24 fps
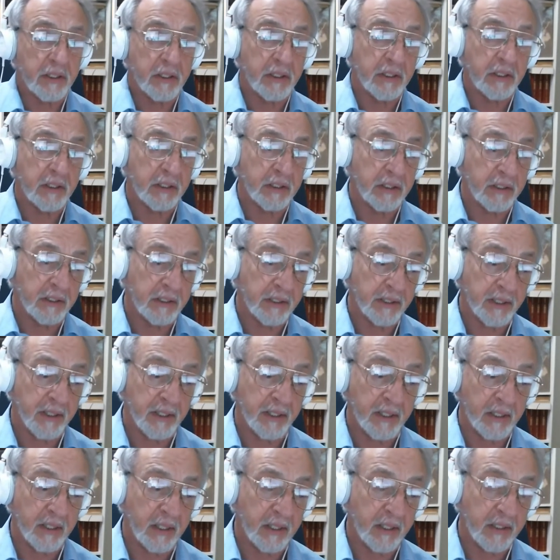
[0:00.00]
uh,
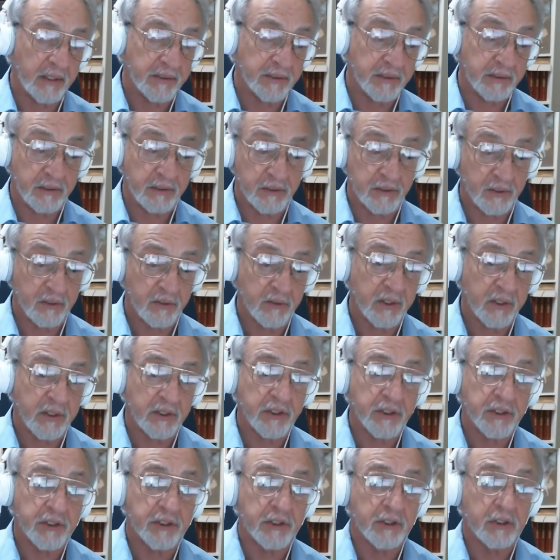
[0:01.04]
and
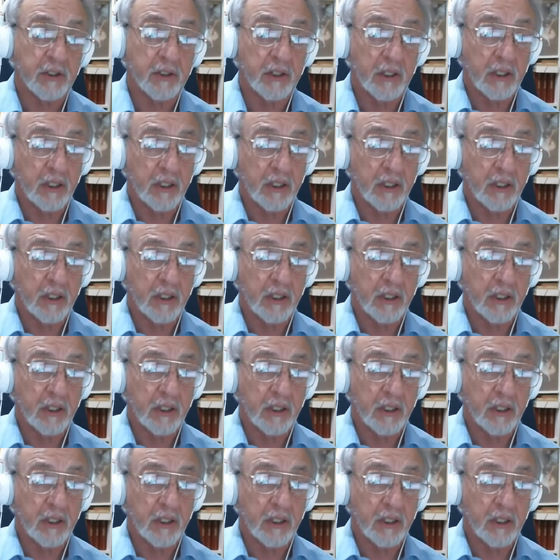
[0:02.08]
encouraged,